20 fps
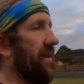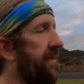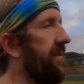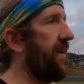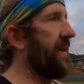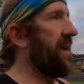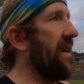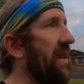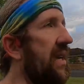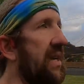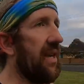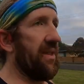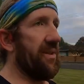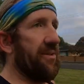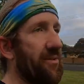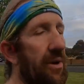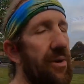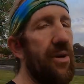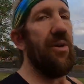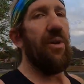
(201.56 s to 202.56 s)
if I can
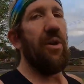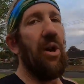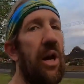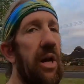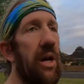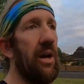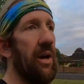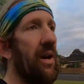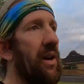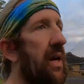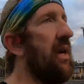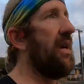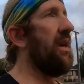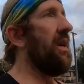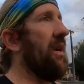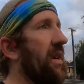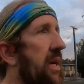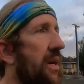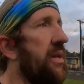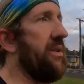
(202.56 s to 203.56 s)
get through
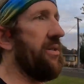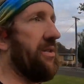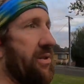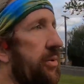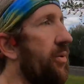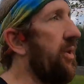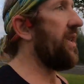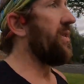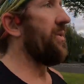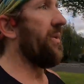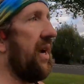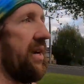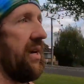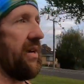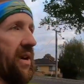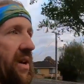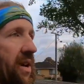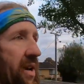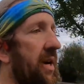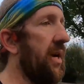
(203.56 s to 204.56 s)
the
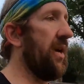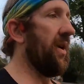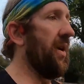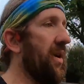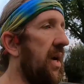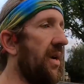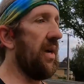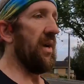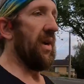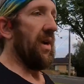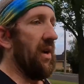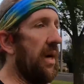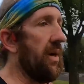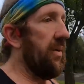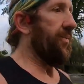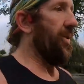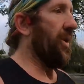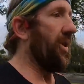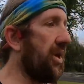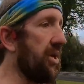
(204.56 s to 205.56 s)
21
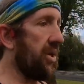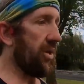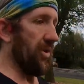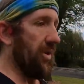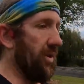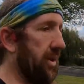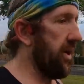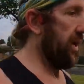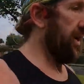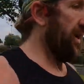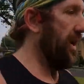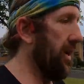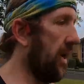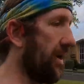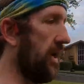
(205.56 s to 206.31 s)
pretty good